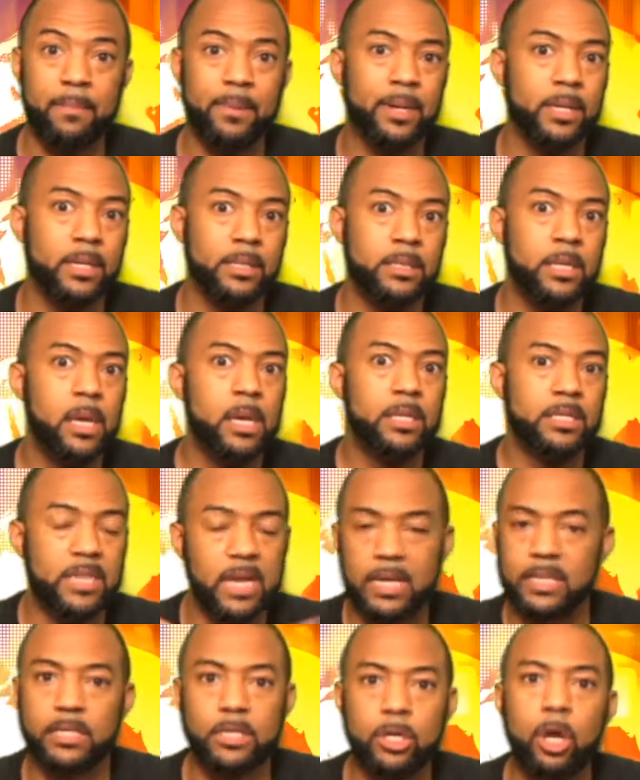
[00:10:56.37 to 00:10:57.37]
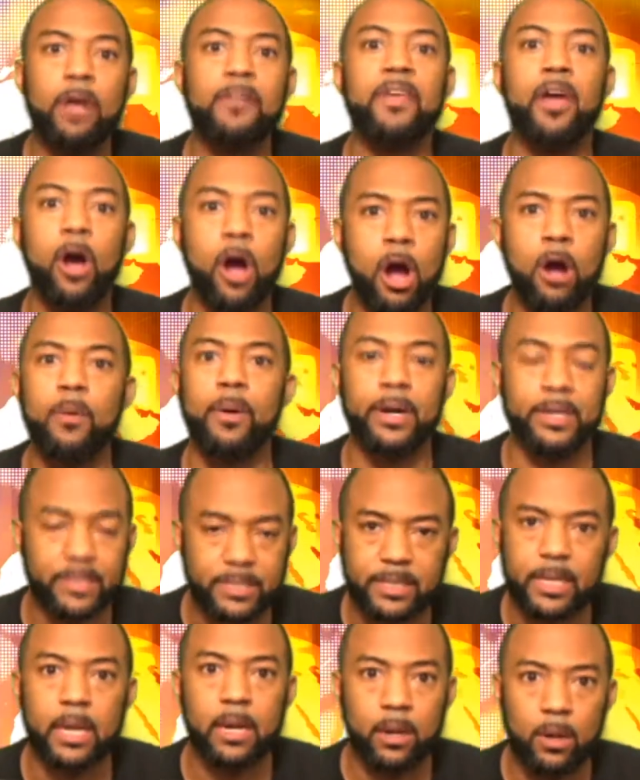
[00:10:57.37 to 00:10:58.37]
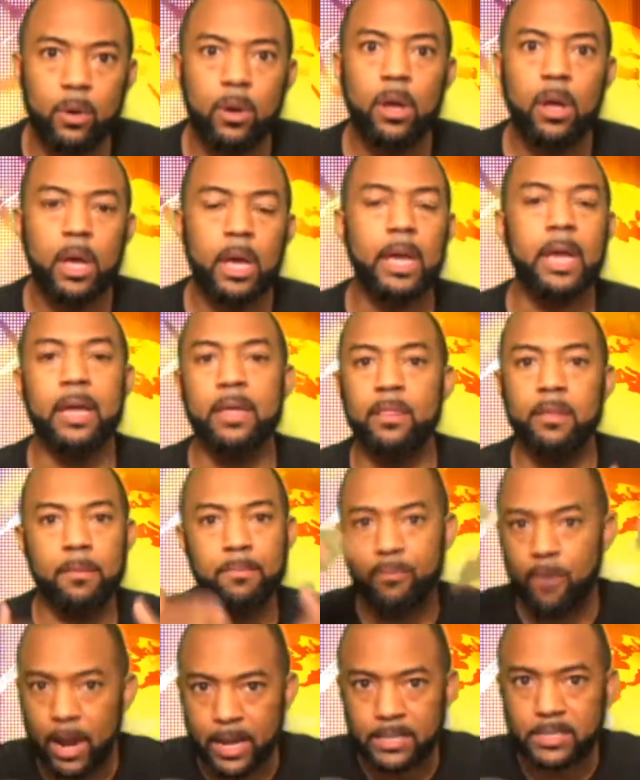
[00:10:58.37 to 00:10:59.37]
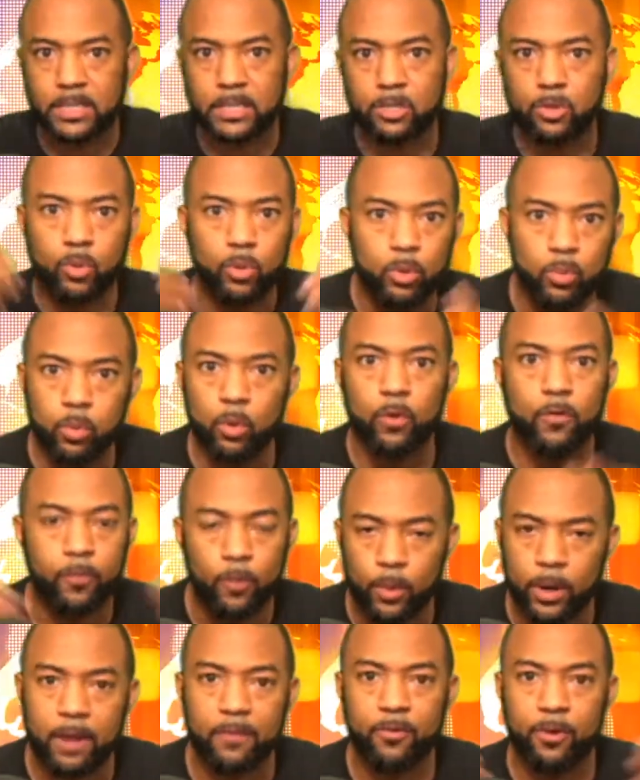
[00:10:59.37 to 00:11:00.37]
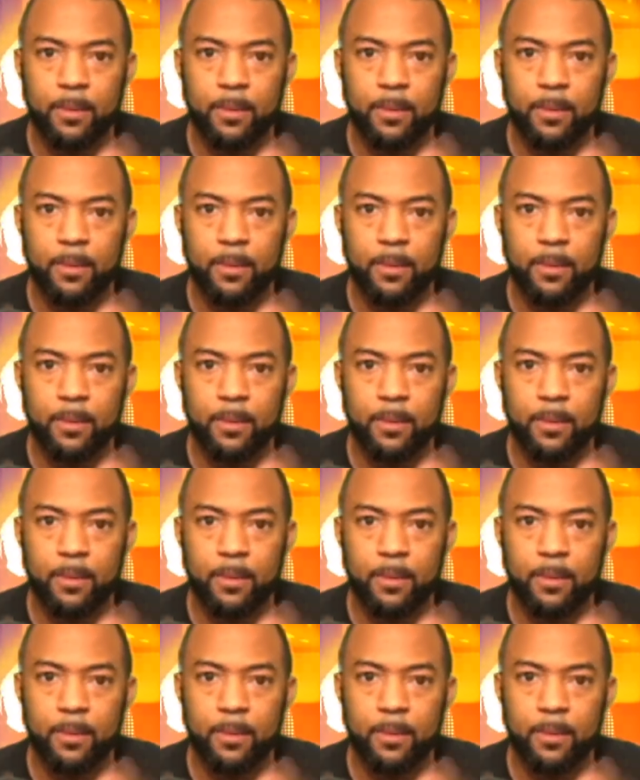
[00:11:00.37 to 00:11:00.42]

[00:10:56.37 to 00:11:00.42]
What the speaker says: because chances are they are on sale and the price is through the roof or whatever it